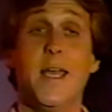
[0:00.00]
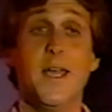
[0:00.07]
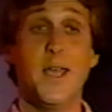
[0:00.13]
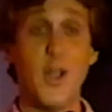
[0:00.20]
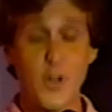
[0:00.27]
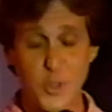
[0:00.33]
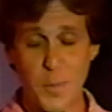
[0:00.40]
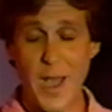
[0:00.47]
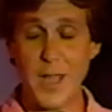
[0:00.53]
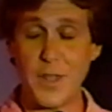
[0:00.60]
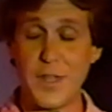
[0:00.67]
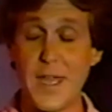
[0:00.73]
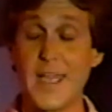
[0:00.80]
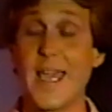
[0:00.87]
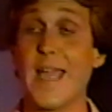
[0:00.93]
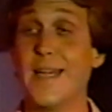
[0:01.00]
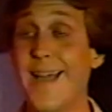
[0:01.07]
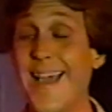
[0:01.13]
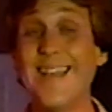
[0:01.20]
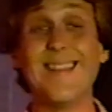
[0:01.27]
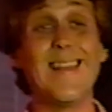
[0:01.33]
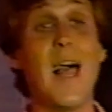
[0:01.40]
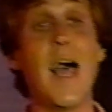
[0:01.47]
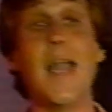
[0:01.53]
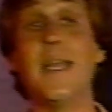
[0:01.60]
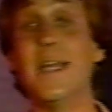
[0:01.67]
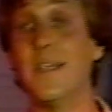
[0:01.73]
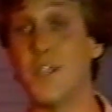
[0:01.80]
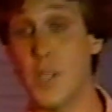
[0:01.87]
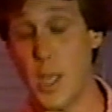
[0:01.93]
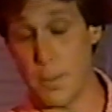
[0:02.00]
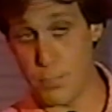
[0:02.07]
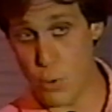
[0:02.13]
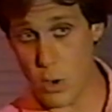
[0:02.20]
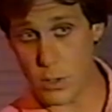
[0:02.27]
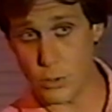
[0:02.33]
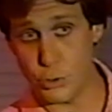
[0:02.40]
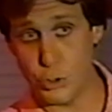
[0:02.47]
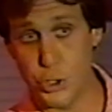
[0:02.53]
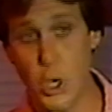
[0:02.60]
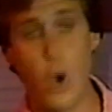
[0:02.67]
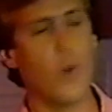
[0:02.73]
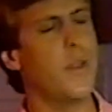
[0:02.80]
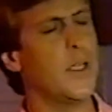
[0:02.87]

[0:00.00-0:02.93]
Here's my thinking. Nightline is an important show.